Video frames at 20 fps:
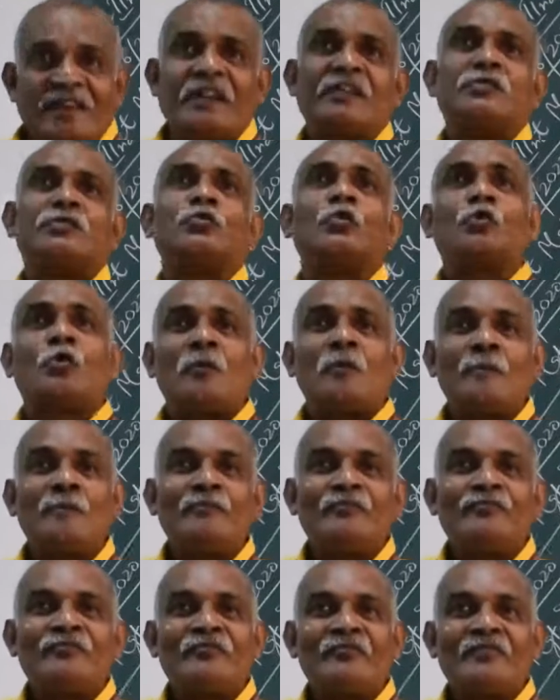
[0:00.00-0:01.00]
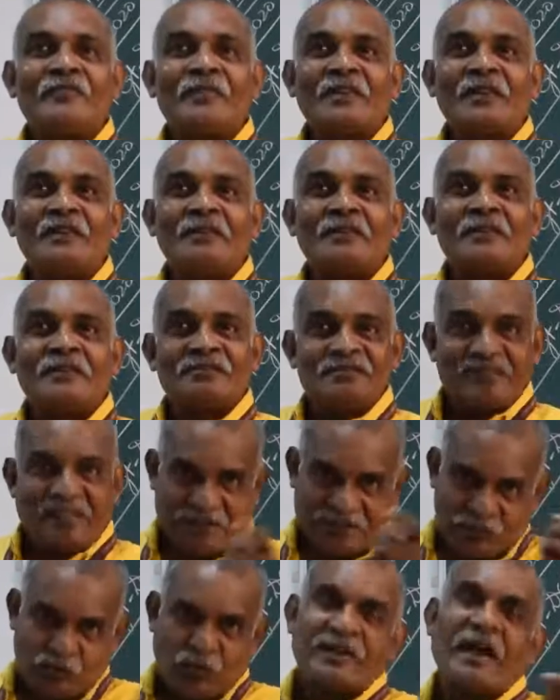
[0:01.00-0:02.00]
it to do?
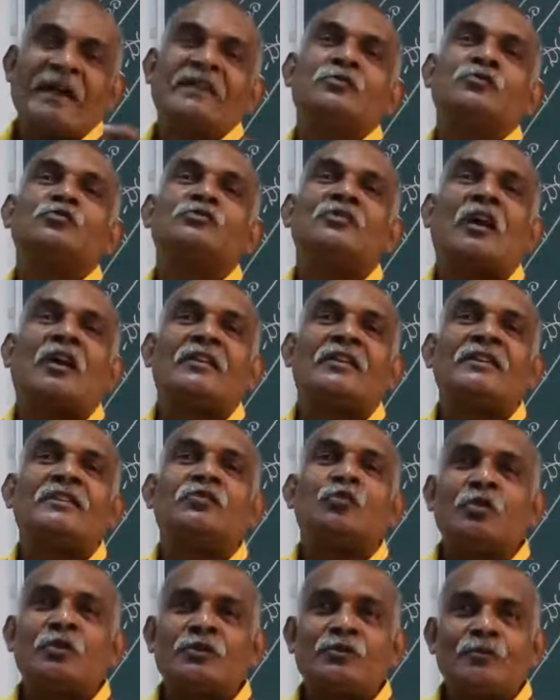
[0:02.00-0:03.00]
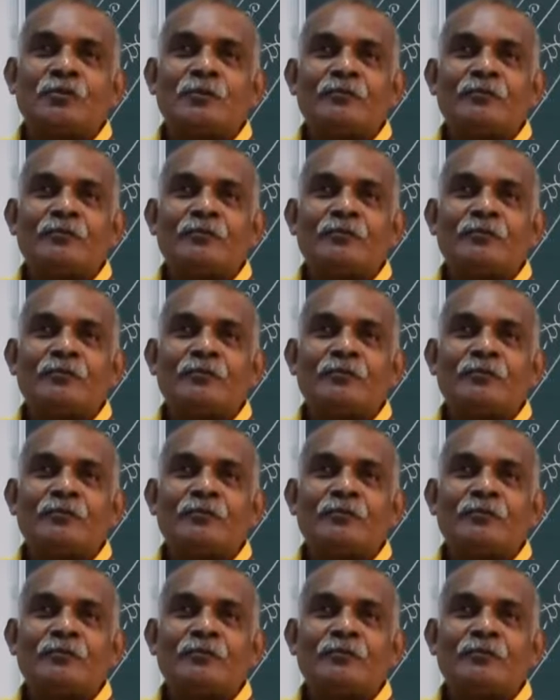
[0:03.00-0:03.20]
That's what I already told you.